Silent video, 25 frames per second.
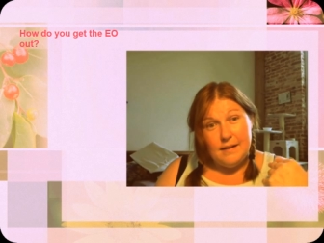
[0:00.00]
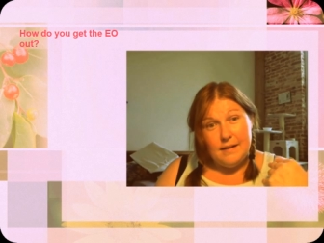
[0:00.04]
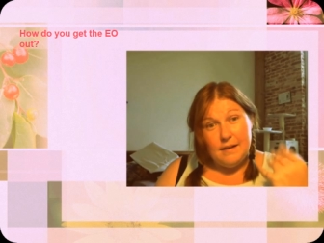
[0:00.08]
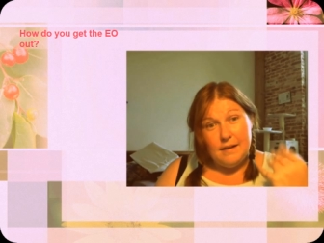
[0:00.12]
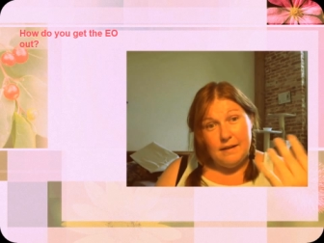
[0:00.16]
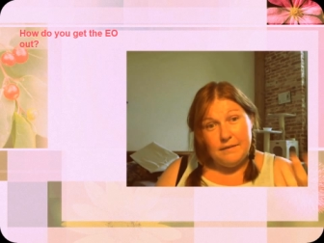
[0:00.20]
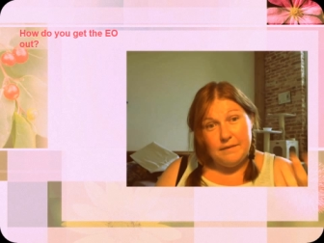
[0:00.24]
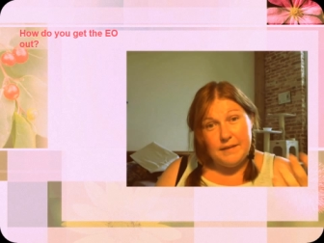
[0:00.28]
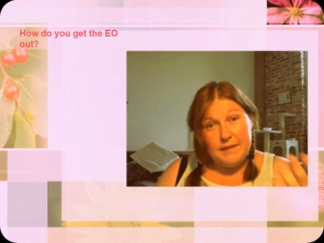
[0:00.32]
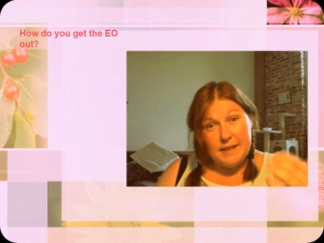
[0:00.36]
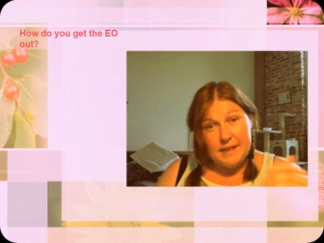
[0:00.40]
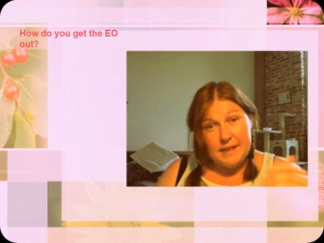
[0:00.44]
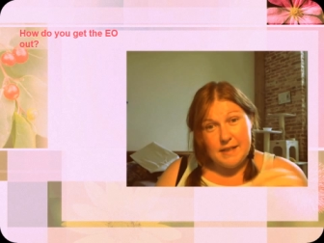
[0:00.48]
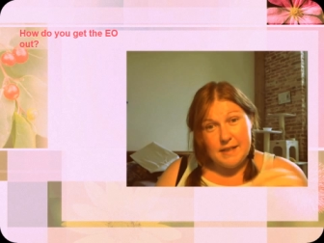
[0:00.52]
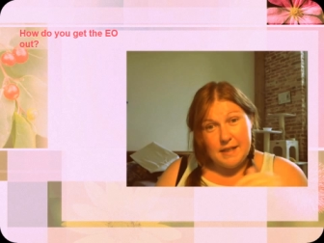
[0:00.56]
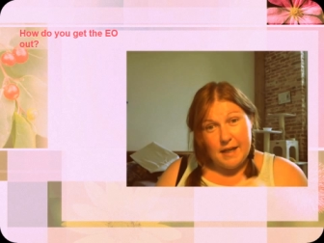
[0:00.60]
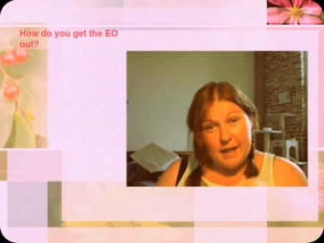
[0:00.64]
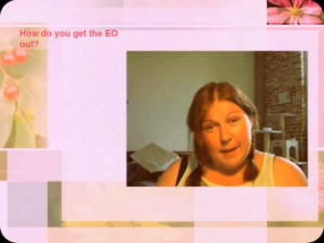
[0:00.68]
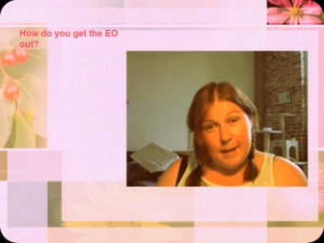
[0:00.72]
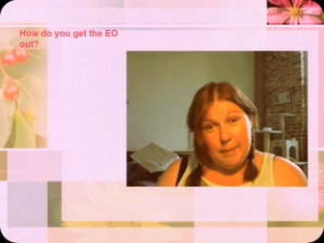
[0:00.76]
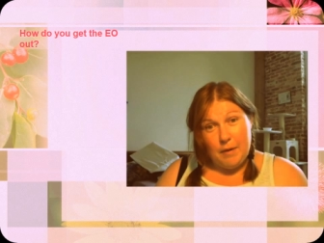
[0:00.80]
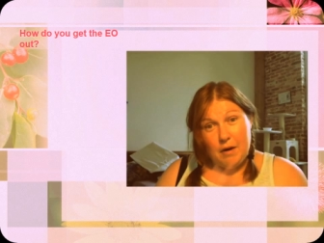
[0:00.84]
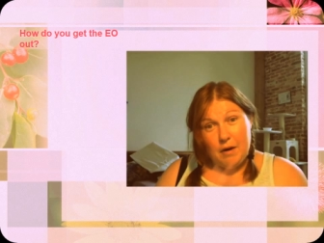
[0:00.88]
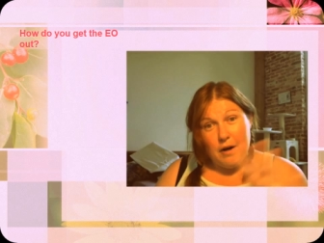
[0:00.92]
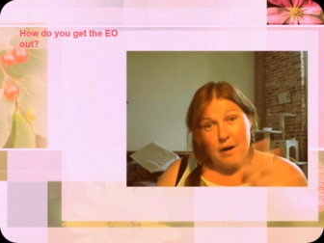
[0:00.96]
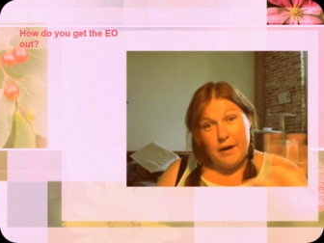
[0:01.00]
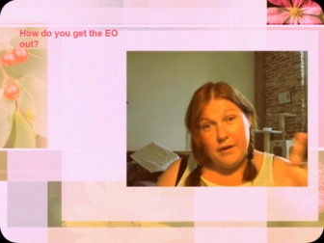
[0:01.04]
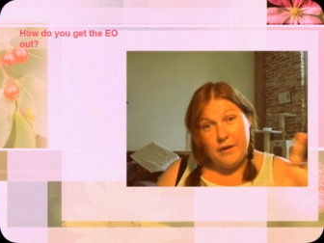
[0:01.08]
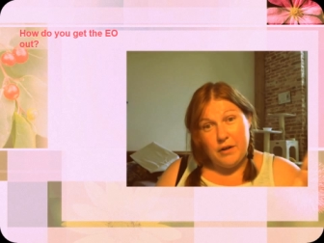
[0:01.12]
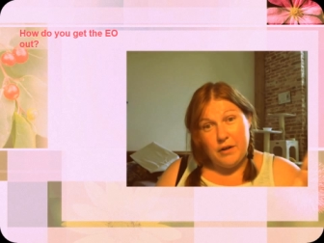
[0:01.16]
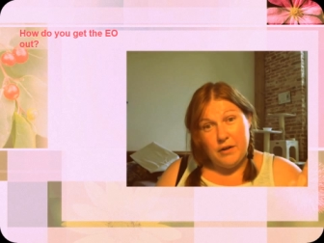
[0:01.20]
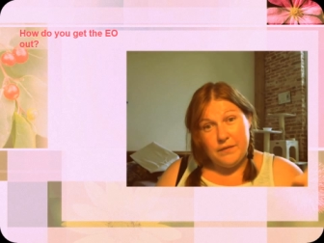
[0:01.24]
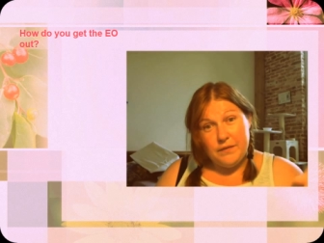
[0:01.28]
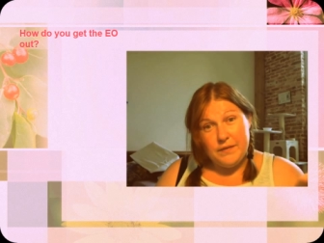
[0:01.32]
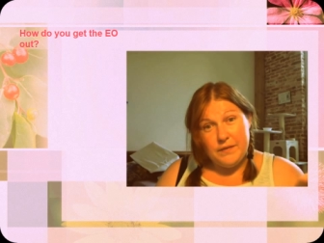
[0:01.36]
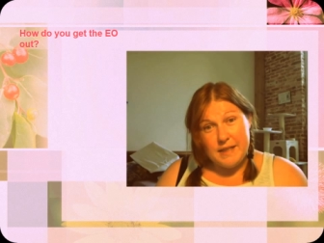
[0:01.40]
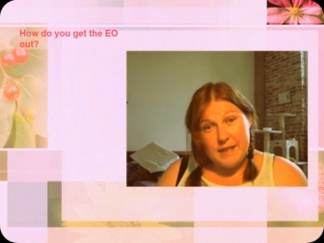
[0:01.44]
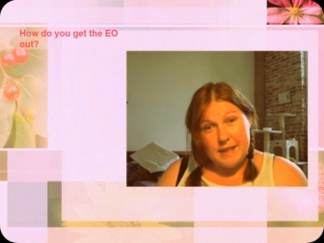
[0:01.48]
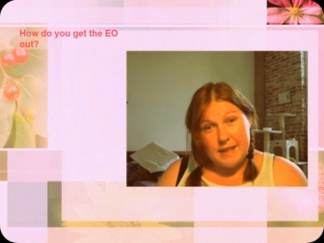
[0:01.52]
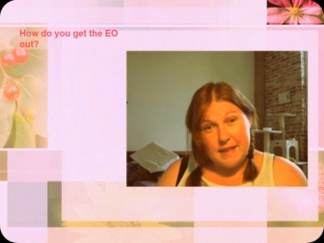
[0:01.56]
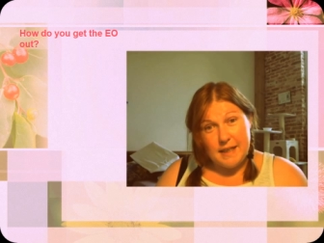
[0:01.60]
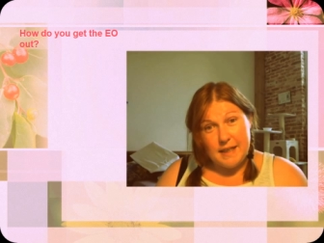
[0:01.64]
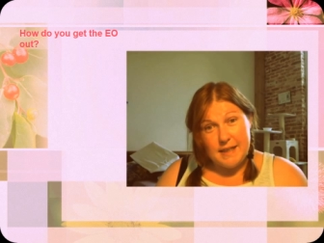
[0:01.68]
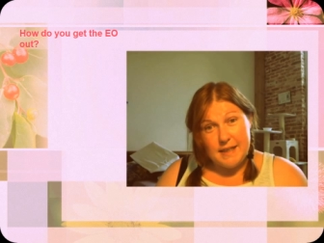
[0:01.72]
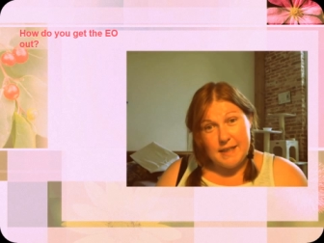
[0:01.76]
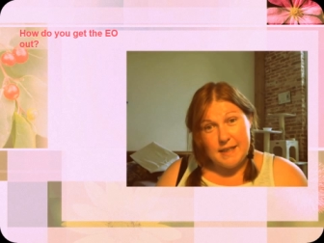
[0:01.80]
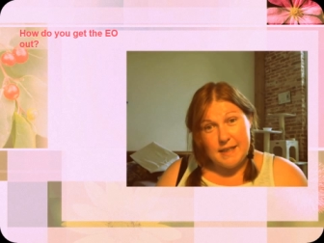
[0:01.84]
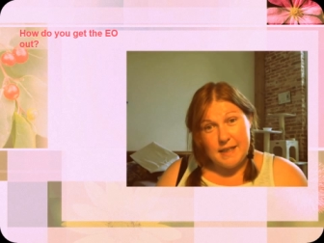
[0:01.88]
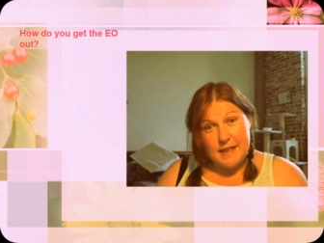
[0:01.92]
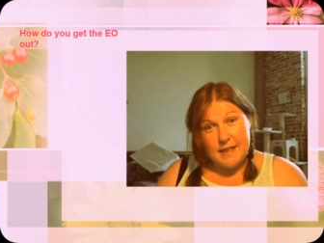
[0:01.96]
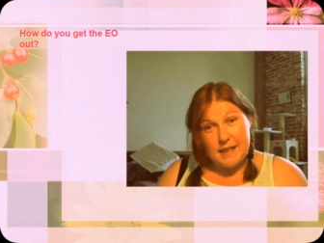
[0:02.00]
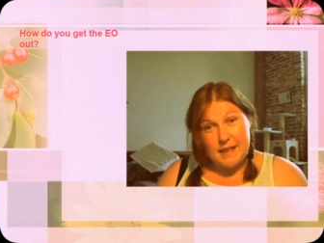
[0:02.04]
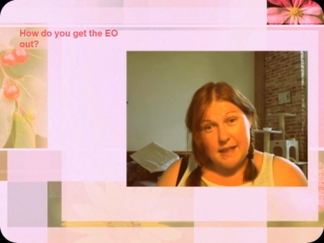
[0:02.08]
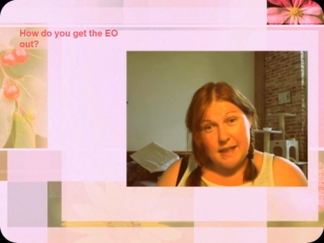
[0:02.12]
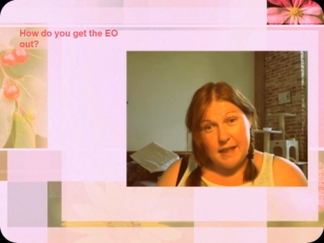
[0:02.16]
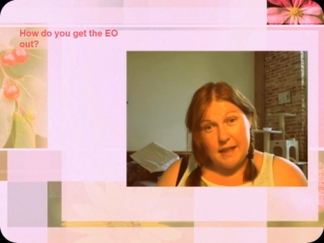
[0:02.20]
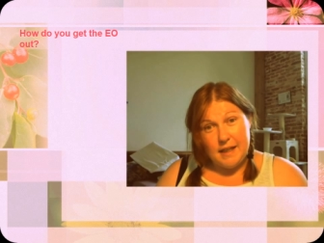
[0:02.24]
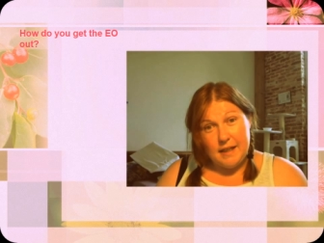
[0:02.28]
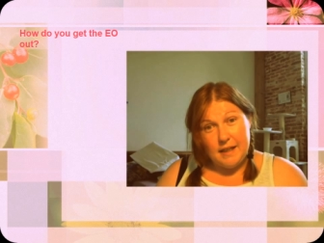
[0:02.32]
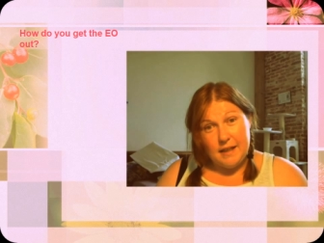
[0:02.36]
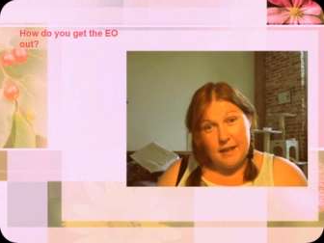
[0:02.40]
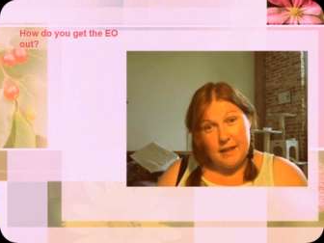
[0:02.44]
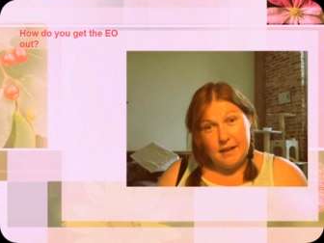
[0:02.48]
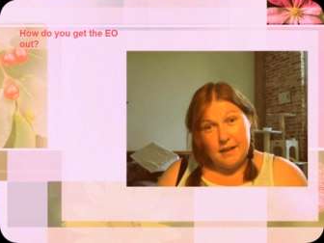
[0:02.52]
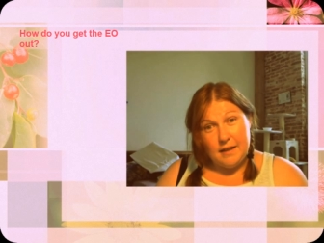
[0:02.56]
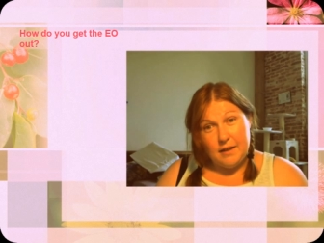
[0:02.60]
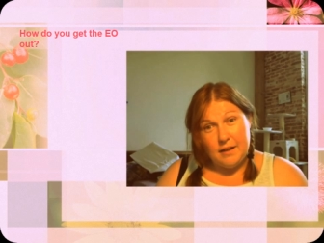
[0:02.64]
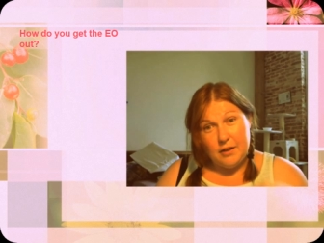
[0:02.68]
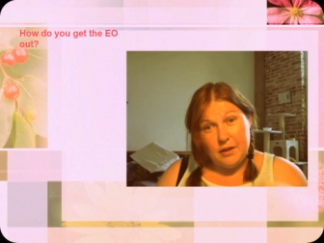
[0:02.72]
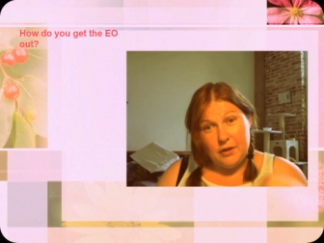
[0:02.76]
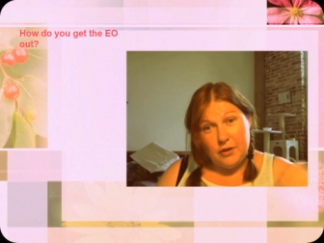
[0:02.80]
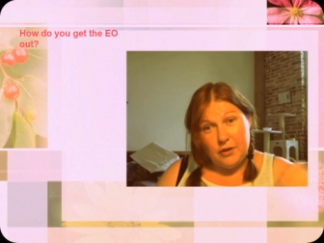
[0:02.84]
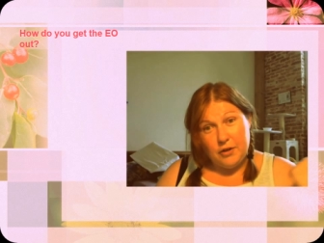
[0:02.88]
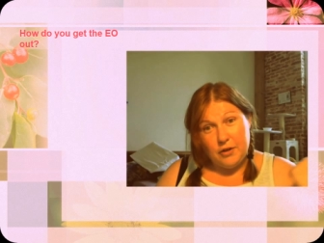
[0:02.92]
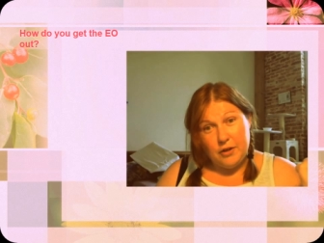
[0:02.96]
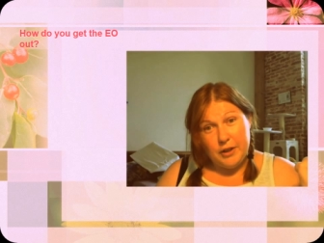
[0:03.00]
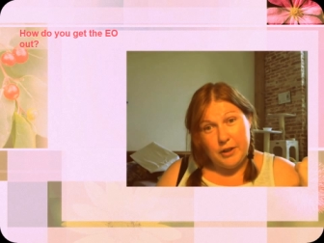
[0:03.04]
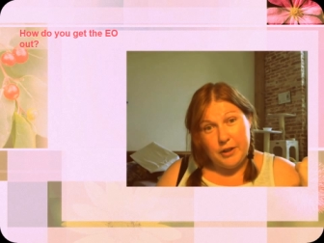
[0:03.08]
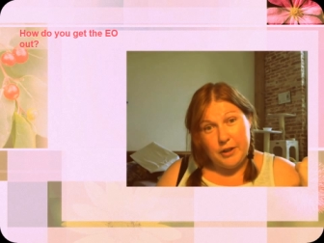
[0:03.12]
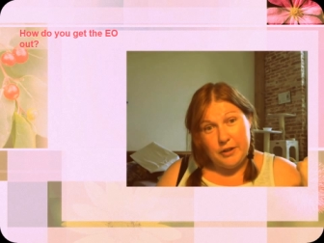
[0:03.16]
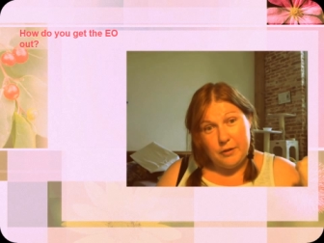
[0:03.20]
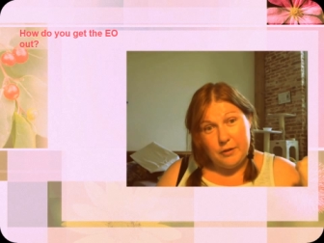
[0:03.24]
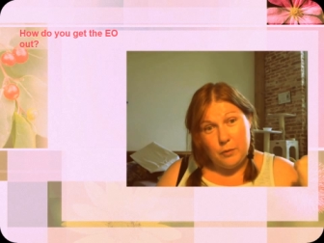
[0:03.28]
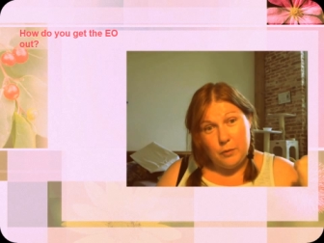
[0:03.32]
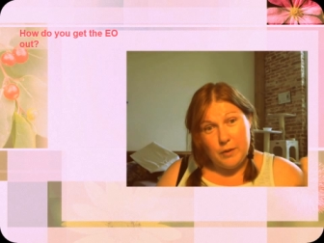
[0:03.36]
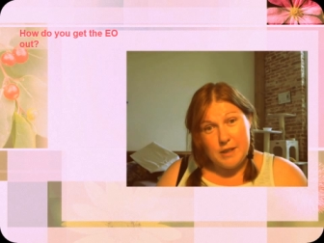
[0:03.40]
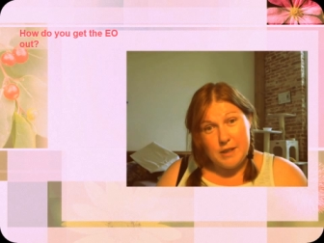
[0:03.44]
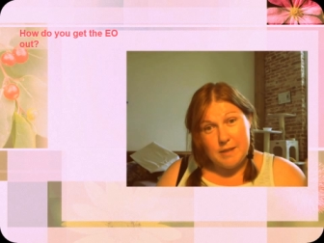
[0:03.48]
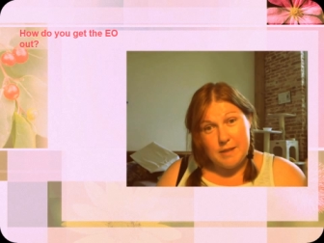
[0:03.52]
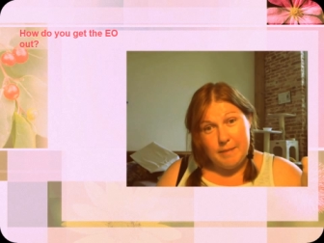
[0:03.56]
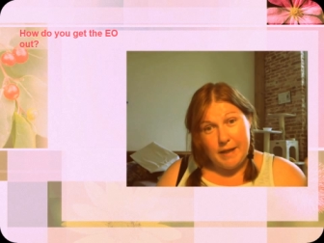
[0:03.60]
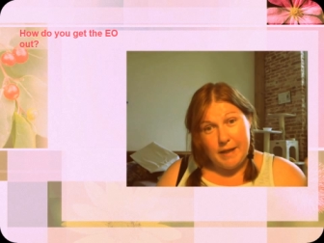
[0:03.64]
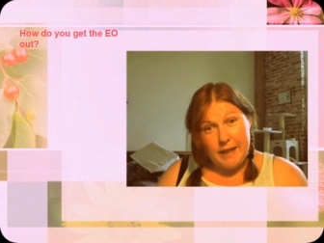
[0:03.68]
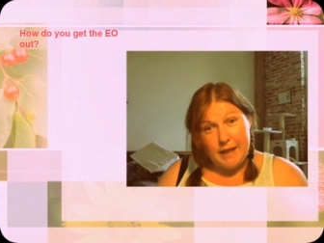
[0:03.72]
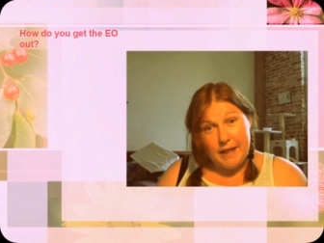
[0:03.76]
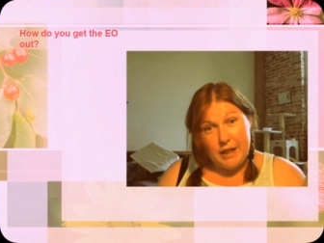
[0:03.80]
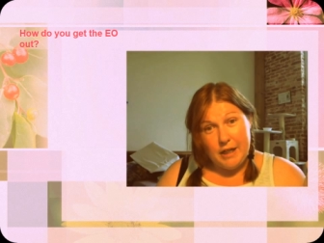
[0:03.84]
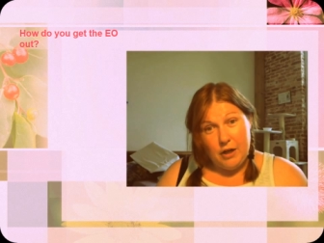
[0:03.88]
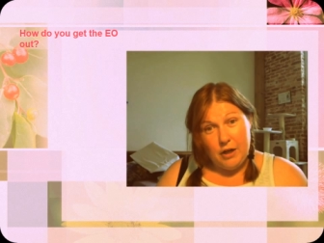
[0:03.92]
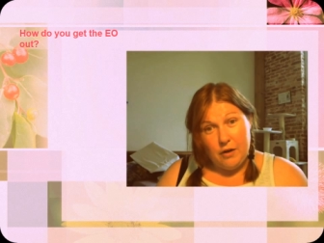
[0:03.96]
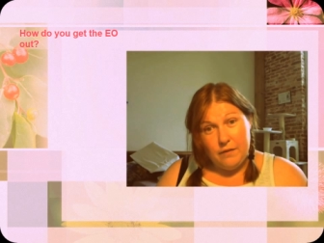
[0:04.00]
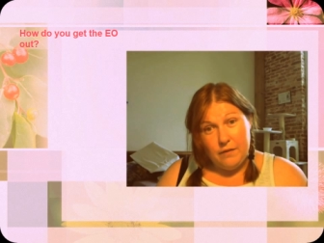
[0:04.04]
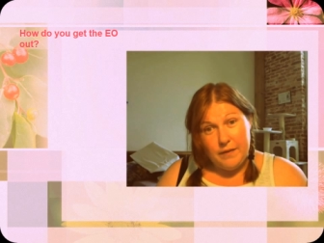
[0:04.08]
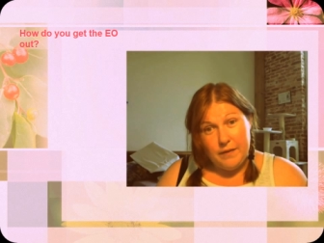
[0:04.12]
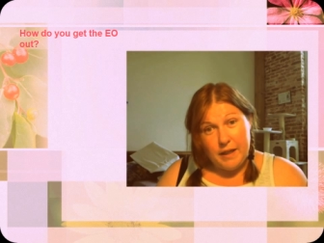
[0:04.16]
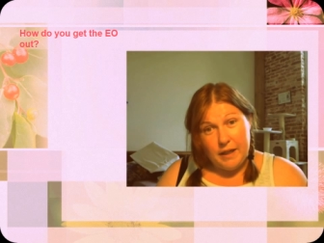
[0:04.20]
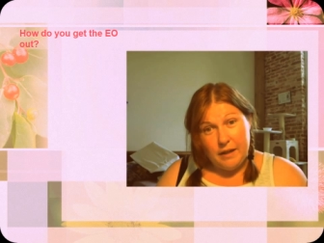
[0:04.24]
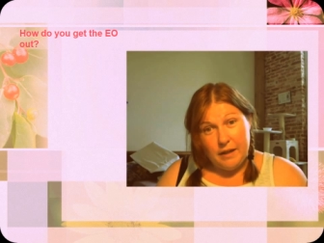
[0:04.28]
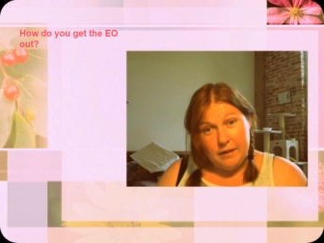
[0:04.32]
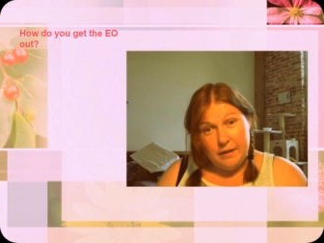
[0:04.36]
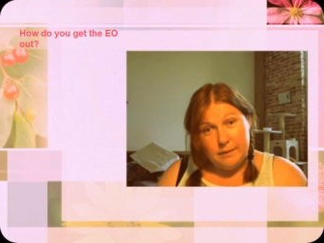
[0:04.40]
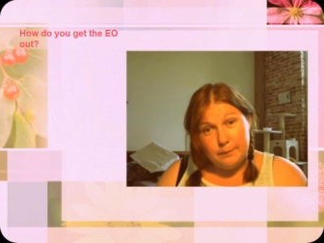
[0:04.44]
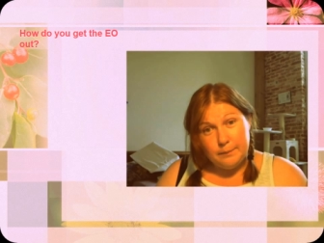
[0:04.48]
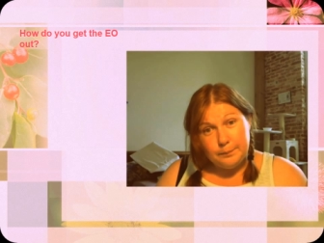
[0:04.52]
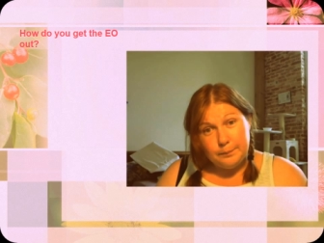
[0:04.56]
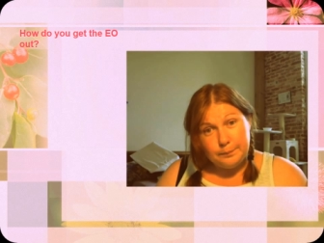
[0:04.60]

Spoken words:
of this type are, I know I've discussed it in the earlier What's My EO video,